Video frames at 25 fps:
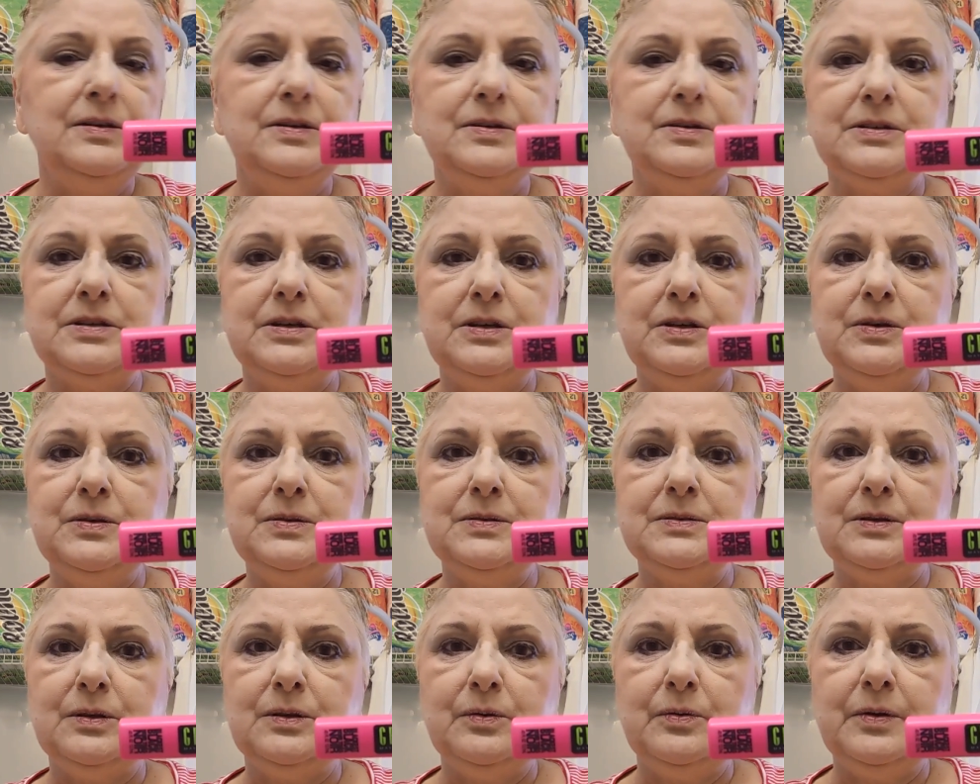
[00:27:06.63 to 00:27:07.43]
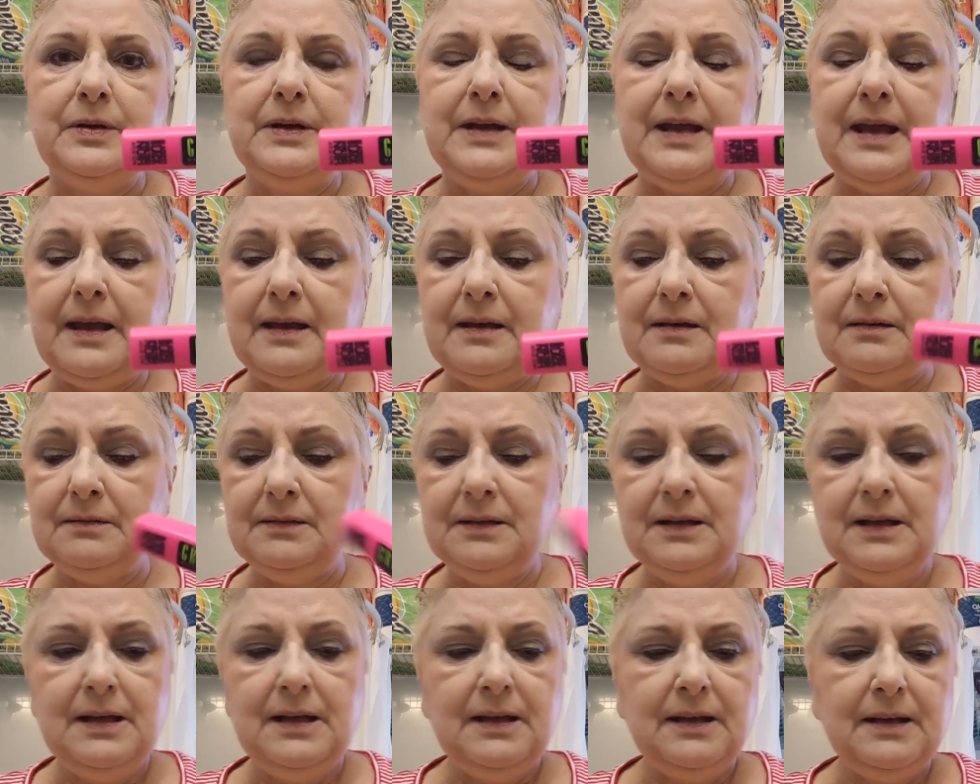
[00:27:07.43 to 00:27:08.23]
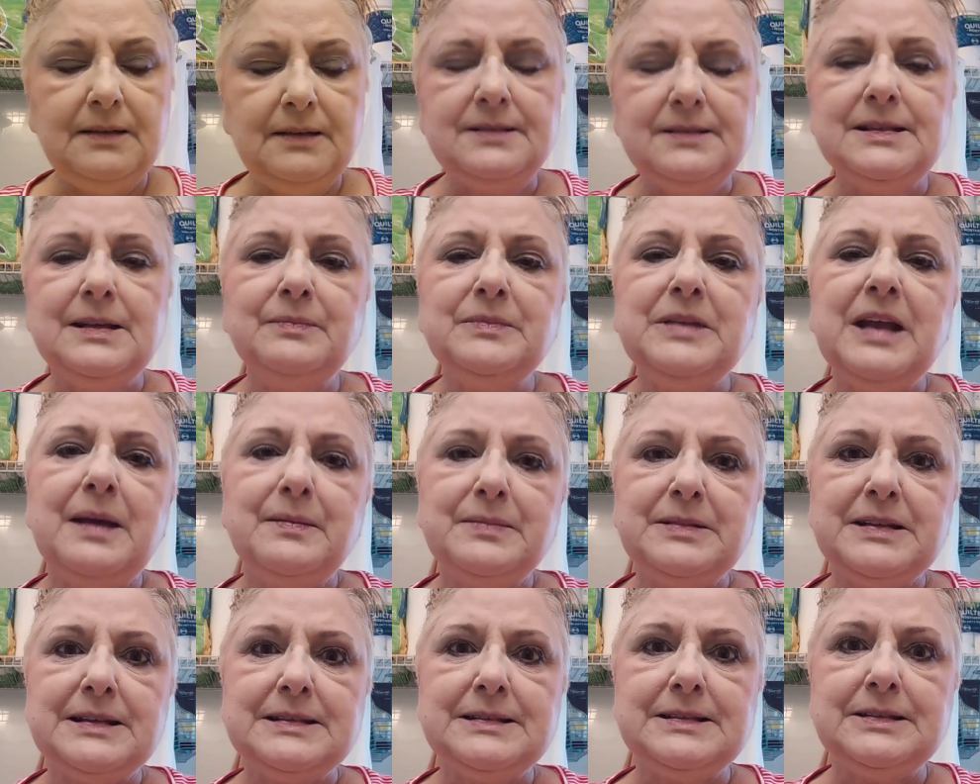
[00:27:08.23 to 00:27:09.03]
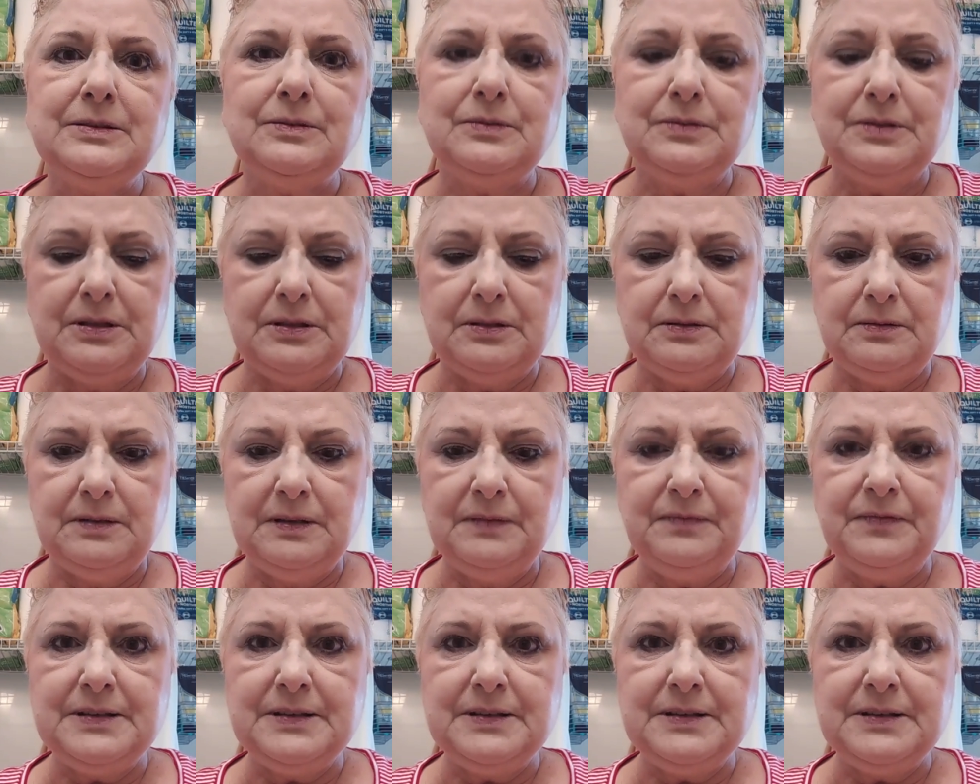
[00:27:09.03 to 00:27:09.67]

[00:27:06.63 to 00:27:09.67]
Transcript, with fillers: I used to use L'Oreal, and sometimes I still do.